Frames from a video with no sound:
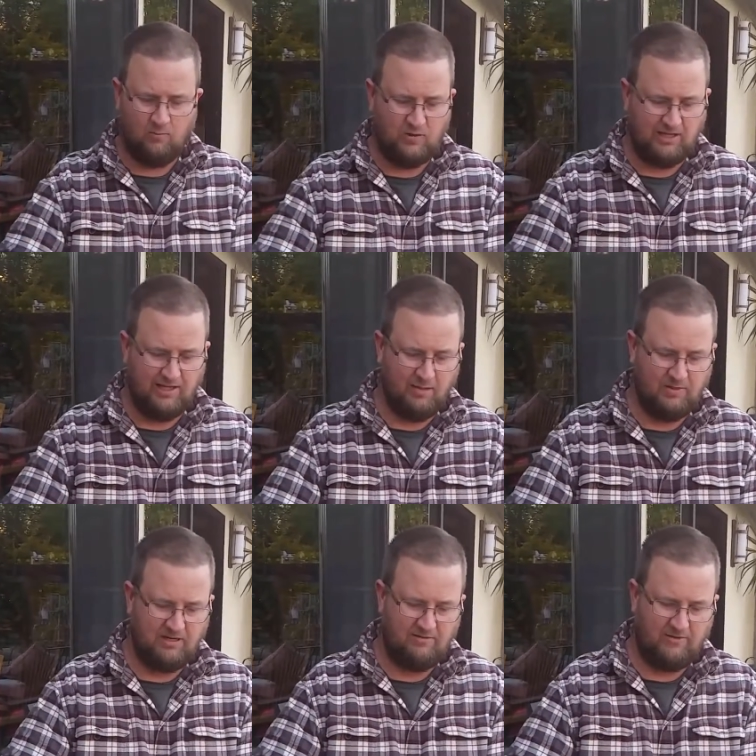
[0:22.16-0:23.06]
with a little
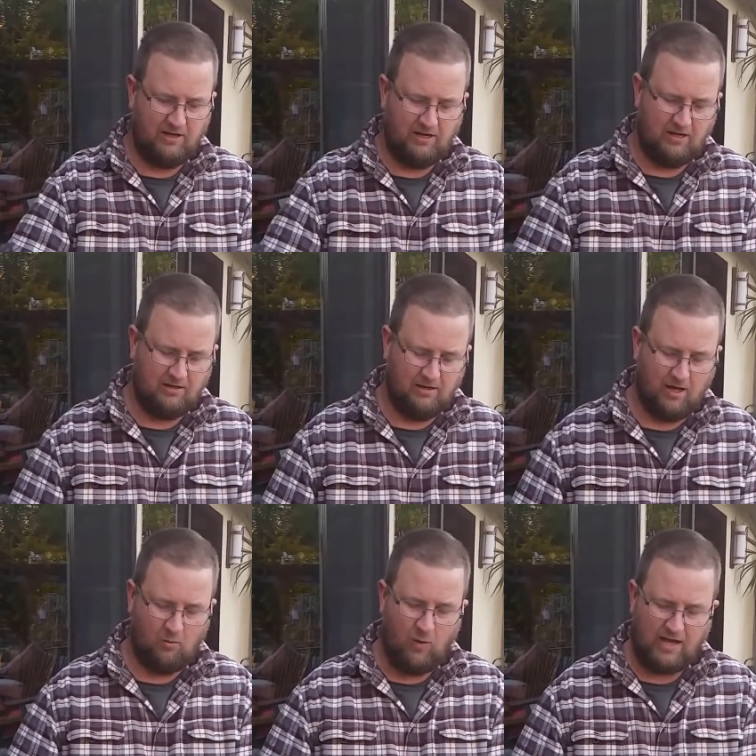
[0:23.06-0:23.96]
bit
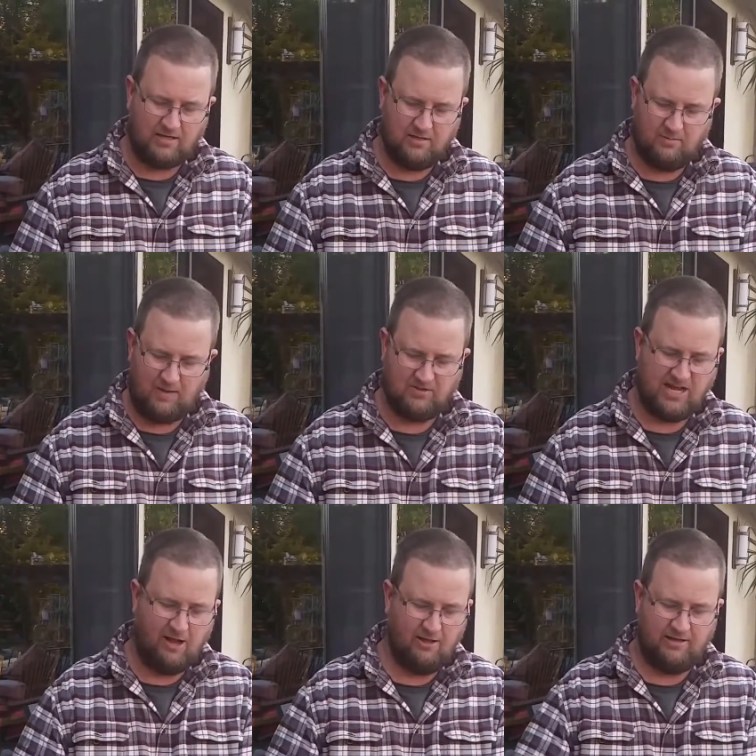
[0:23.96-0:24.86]
of wet paper
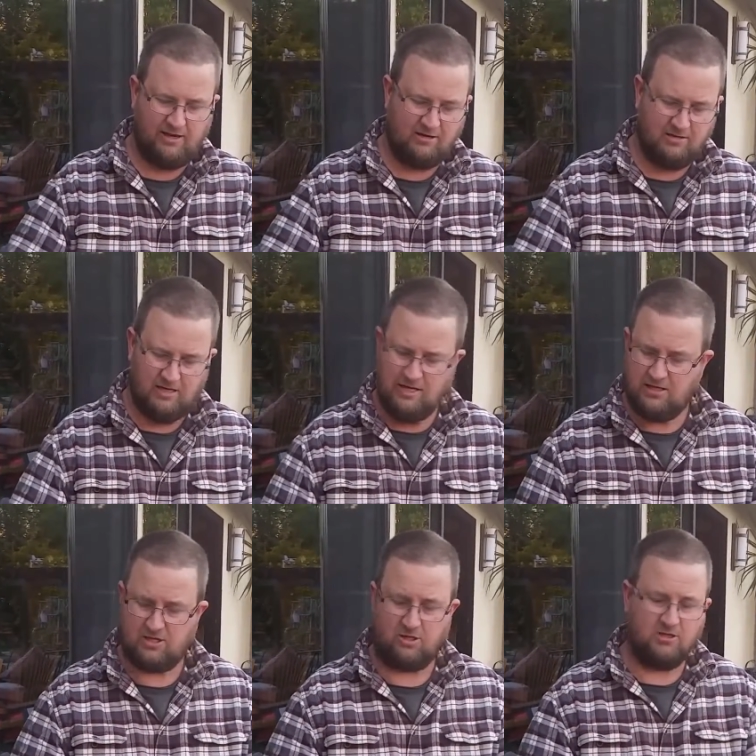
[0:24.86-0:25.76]
towel in there
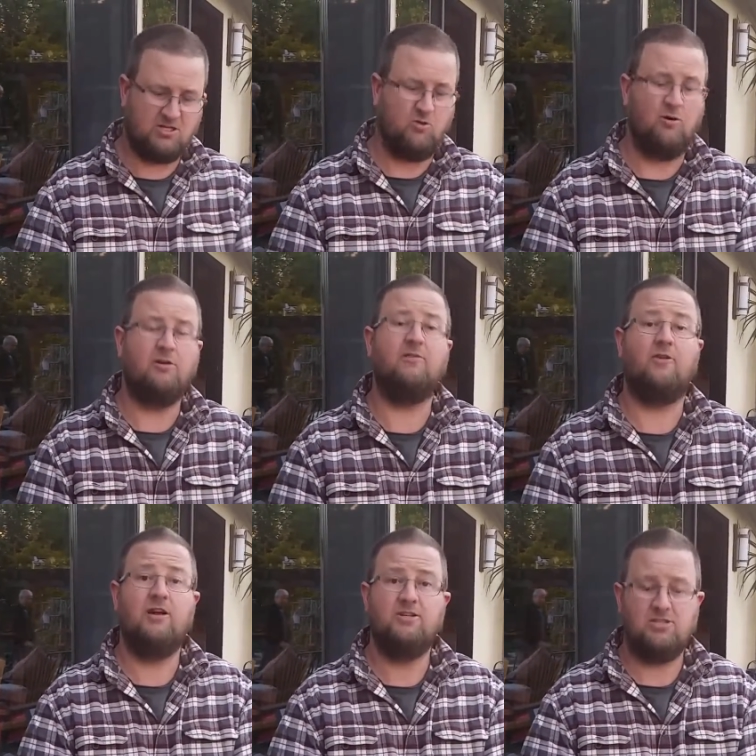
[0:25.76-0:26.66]
that you're going to store in your
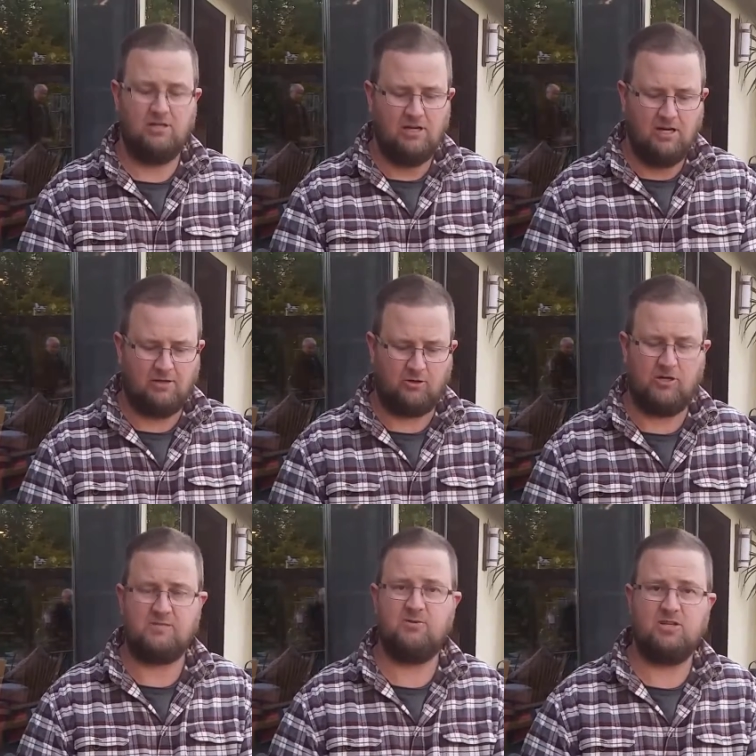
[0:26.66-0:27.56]
fridge, in the
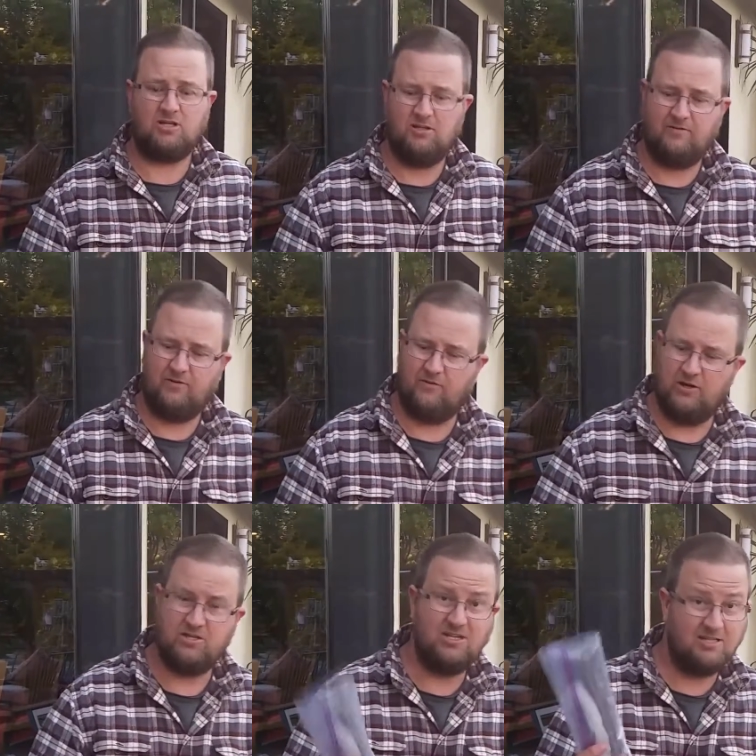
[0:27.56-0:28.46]
crisper section of your
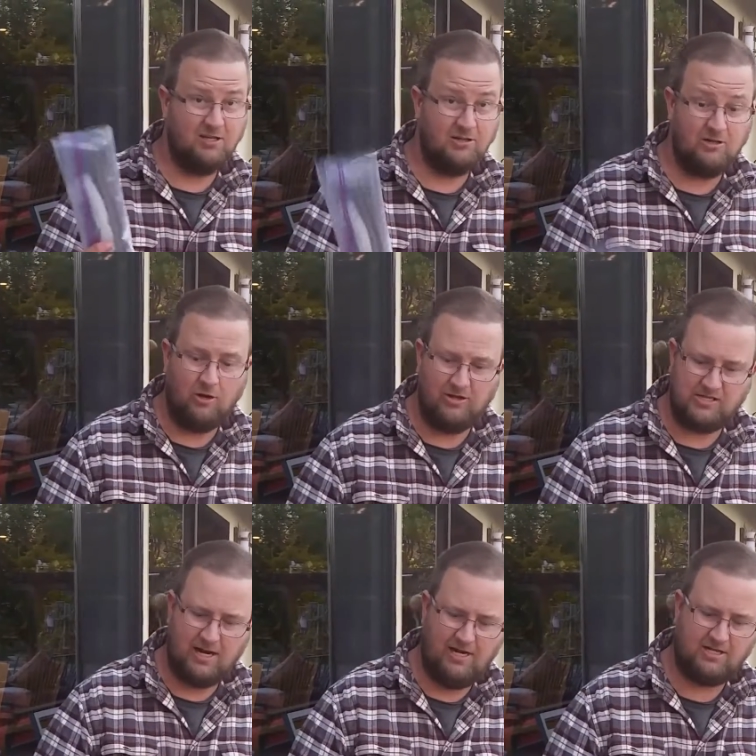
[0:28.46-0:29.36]
fridge, until you go to the
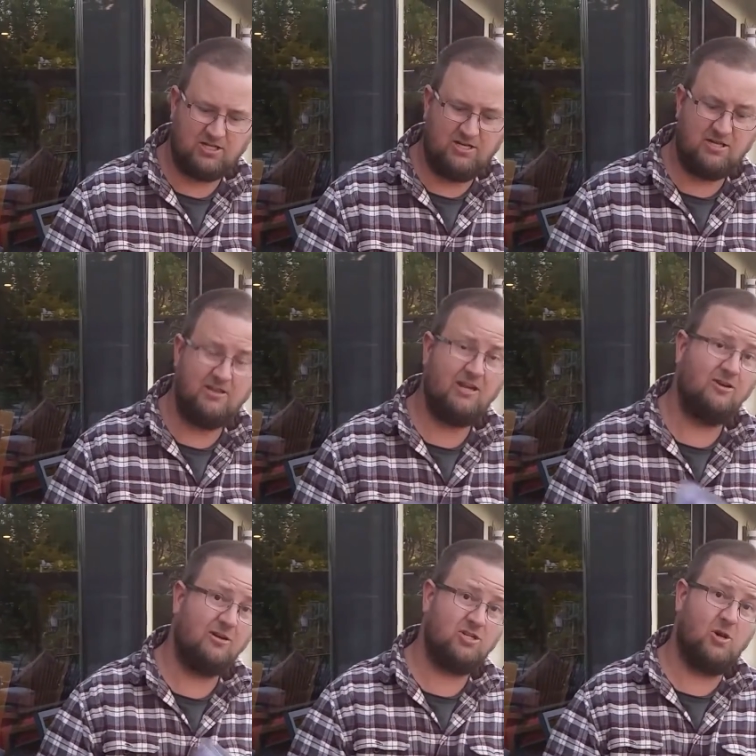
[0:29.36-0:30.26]
Scion exchange, and then
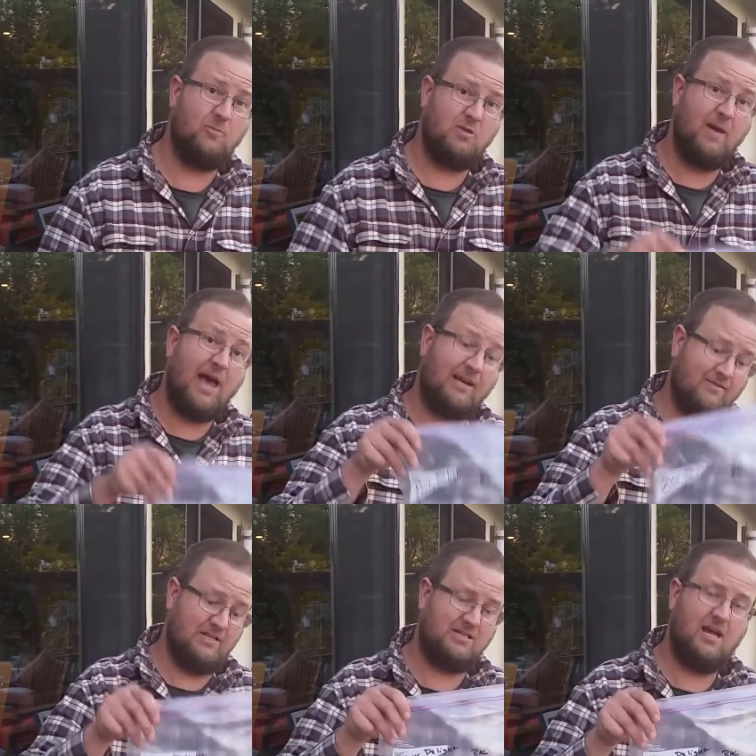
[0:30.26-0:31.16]
you're going to show up with a bag
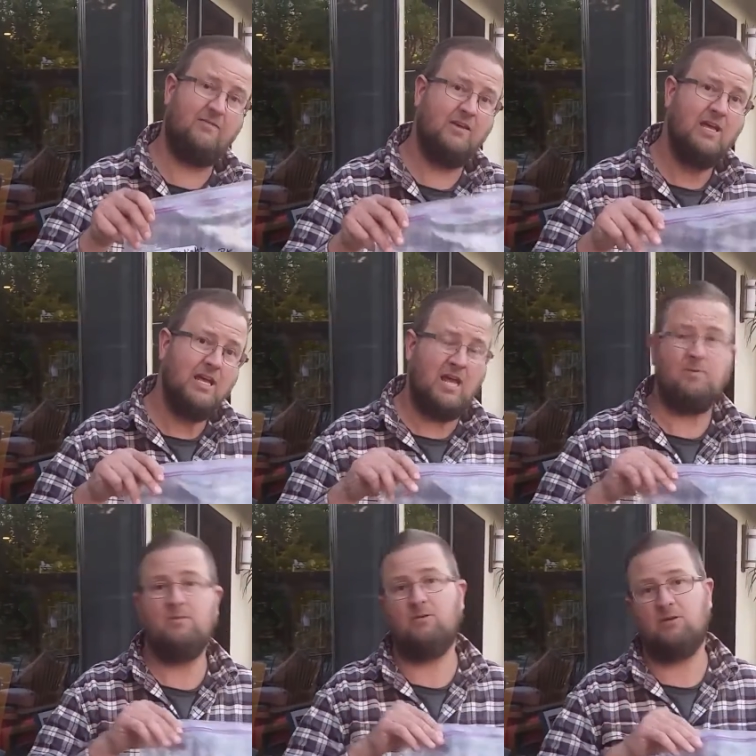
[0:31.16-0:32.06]
of this stuff,
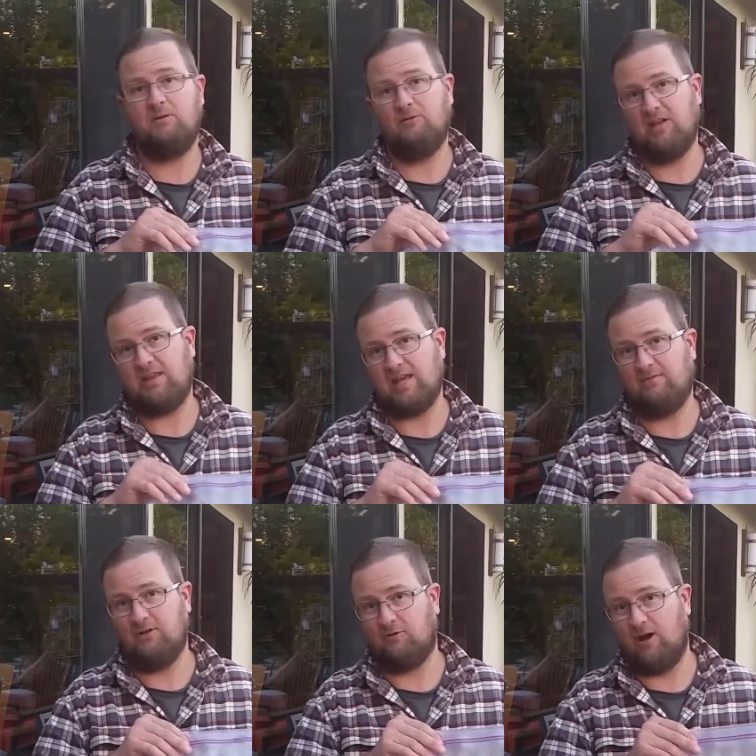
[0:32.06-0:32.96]
and people are going to be really
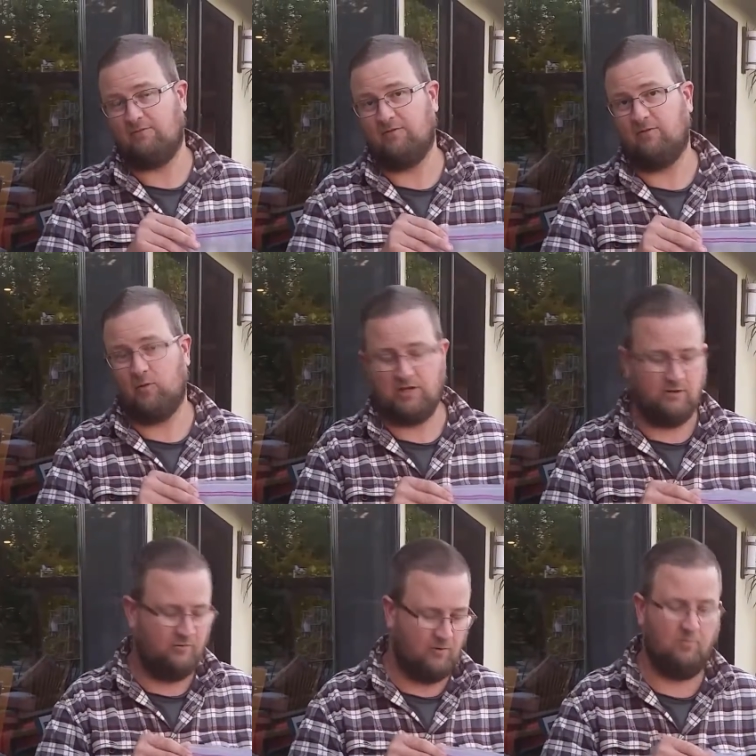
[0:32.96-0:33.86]
thankful and grateful for
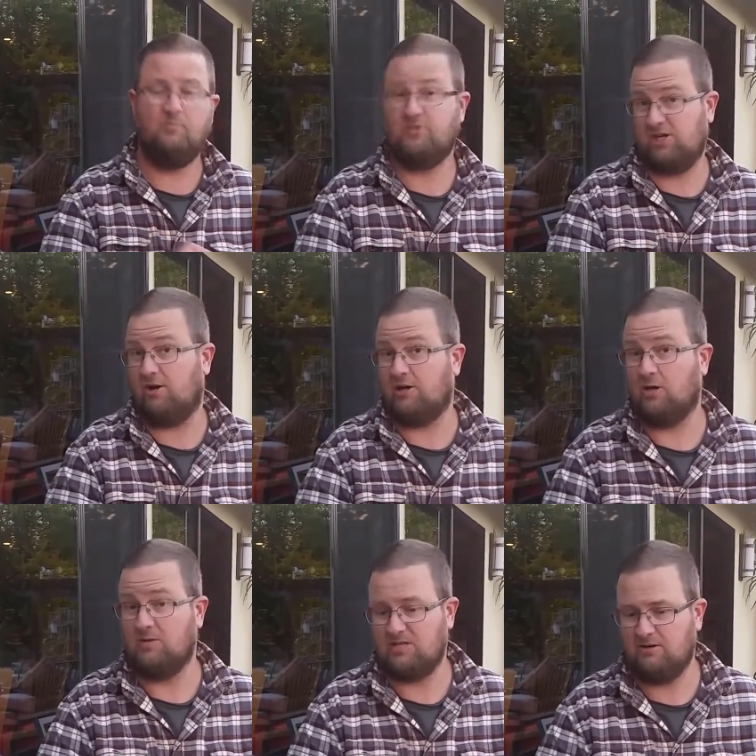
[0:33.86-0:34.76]
you for sharing
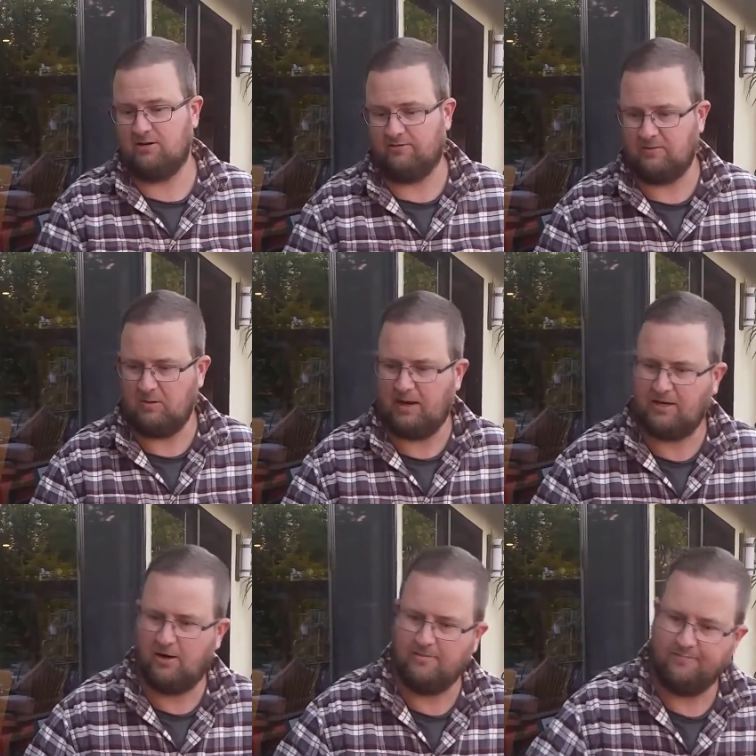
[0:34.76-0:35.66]
your material from your
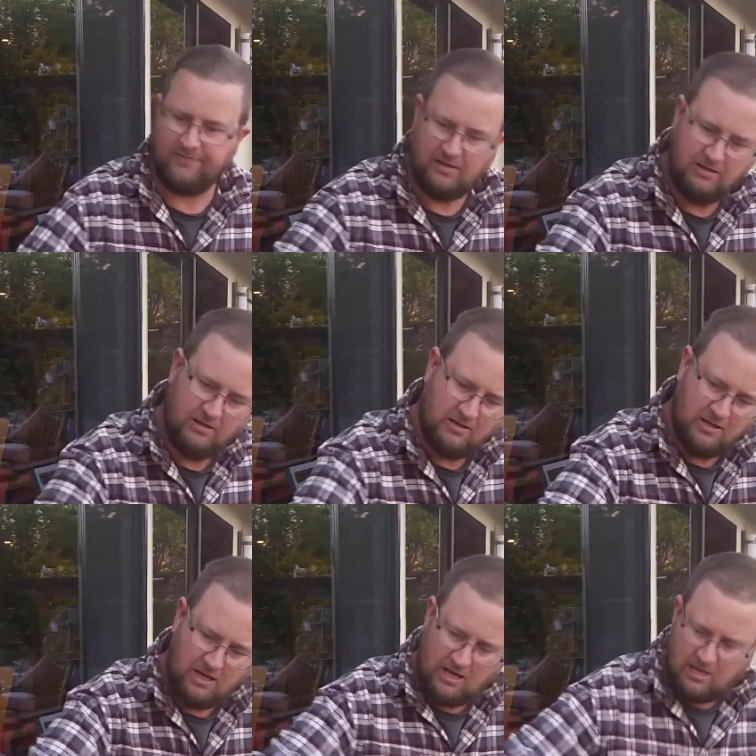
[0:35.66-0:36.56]
backyard.
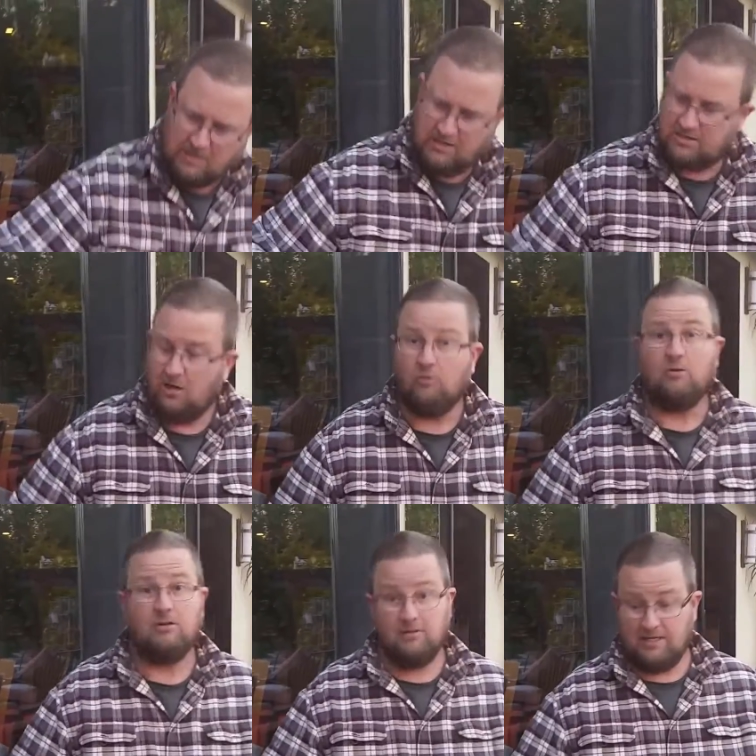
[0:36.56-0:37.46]
So
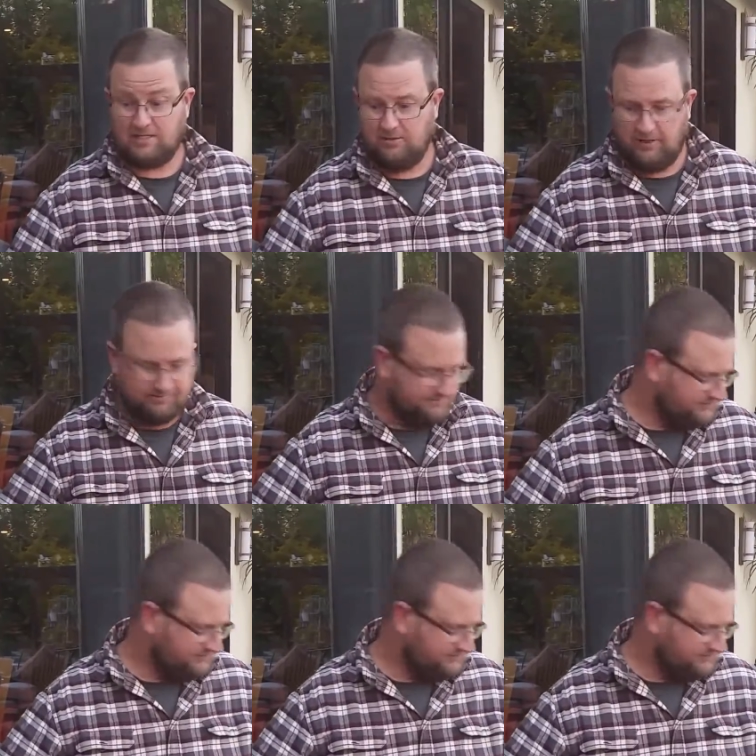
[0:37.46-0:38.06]
let's do it.